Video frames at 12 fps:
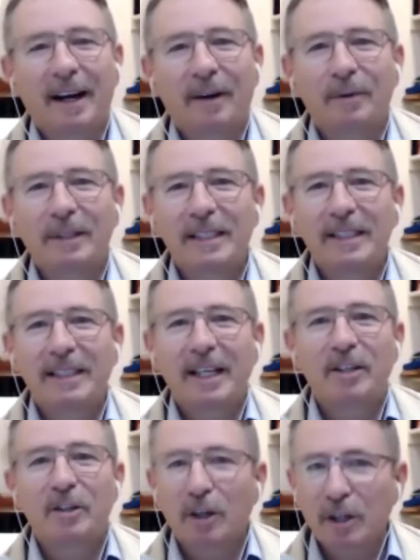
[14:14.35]
are
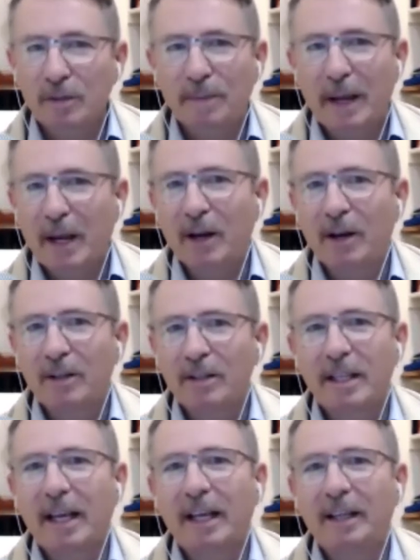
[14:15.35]
resisting just because
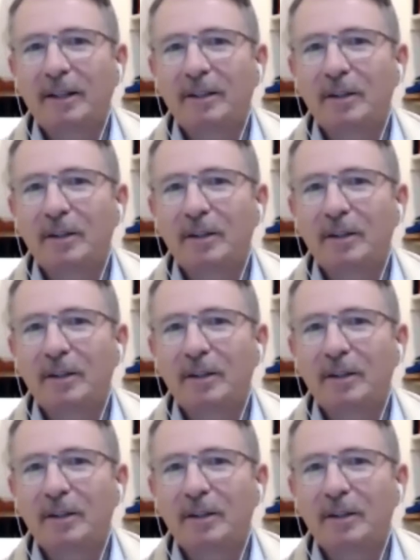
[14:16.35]
they